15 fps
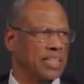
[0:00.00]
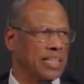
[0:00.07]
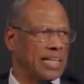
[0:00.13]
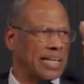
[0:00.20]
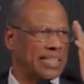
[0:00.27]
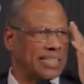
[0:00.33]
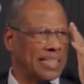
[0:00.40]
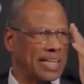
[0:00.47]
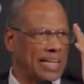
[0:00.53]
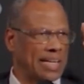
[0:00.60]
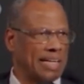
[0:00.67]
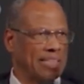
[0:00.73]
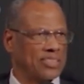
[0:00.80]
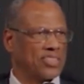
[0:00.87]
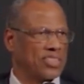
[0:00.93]
at the
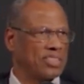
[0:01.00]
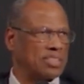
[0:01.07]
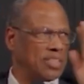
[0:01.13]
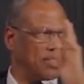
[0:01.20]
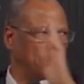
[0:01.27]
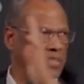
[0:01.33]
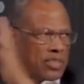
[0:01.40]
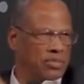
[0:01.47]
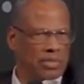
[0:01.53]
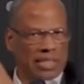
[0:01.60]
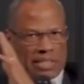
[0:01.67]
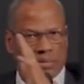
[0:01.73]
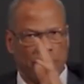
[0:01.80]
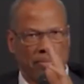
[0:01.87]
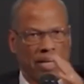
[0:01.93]
edge of the
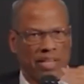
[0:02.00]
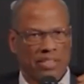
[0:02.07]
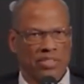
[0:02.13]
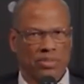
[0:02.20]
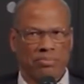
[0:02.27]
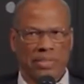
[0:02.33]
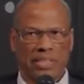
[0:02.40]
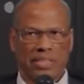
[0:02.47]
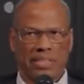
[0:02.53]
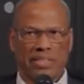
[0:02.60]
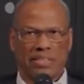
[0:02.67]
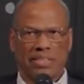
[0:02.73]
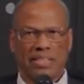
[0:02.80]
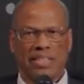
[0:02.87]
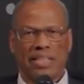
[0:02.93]
credit box,
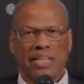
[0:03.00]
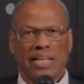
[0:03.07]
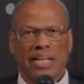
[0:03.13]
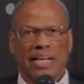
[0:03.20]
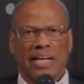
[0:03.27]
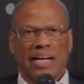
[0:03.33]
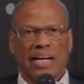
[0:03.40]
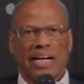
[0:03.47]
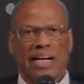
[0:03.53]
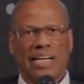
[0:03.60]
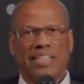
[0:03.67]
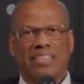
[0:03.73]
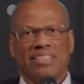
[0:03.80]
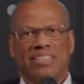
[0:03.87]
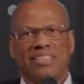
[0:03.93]
meaning
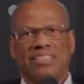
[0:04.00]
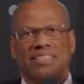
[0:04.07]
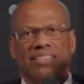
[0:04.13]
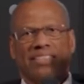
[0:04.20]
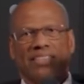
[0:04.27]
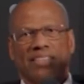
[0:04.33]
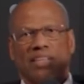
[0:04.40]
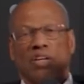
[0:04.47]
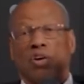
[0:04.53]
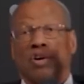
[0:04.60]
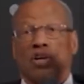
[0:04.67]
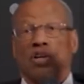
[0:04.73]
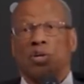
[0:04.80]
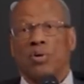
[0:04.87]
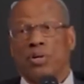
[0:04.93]
higher
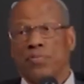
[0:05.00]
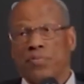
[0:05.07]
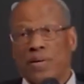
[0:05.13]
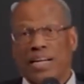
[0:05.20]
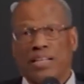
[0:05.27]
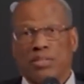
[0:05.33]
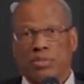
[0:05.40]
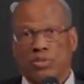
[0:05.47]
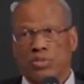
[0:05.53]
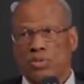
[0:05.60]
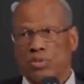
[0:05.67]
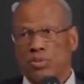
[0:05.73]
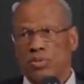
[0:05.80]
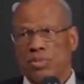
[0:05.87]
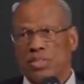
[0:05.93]
or lower FICO
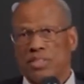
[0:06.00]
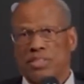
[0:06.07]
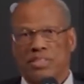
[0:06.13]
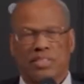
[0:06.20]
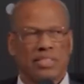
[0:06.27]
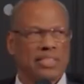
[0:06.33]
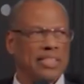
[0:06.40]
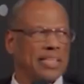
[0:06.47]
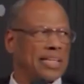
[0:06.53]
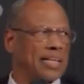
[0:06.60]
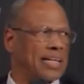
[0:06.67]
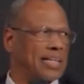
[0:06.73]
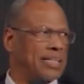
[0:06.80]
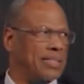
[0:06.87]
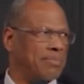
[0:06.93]
scores
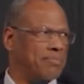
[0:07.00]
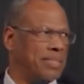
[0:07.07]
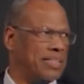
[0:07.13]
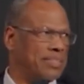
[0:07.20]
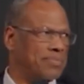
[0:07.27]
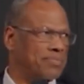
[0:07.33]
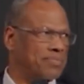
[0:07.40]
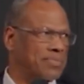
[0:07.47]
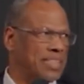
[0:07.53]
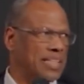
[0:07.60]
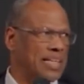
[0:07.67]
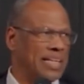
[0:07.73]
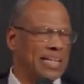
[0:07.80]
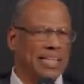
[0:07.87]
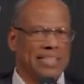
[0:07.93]
um,
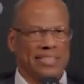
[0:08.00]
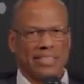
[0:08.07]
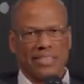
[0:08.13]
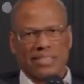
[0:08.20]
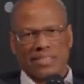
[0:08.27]
and